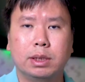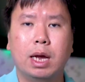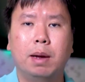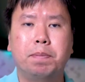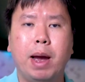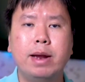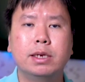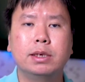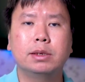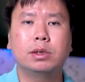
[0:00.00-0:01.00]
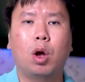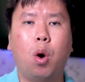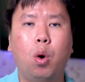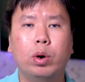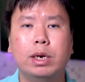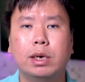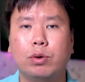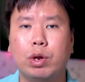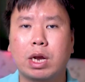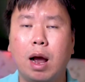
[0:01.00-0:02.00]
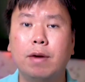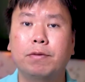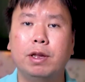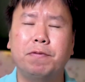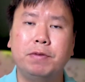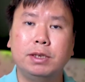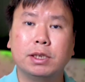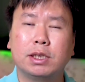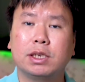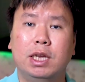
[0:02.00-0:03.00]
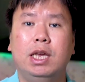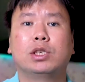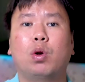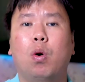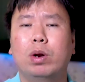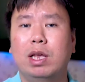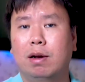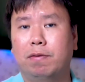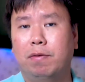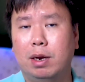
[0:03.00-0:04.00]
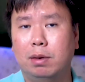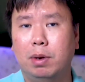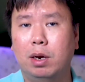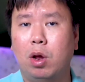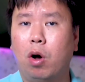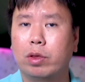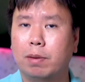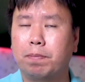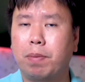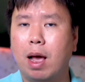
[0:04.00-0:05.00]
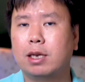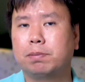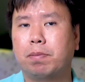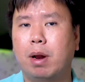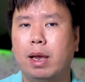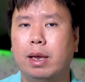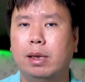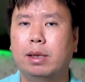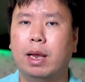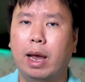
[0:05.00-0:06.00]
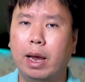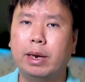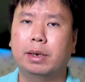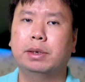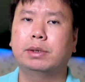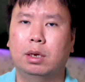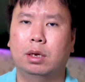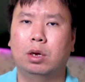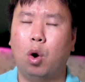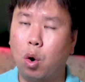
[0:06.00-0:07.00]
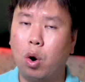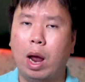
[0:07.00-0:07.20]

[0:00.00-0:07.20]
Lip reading: The abandoned order recovery features is only available on the Plus plan and or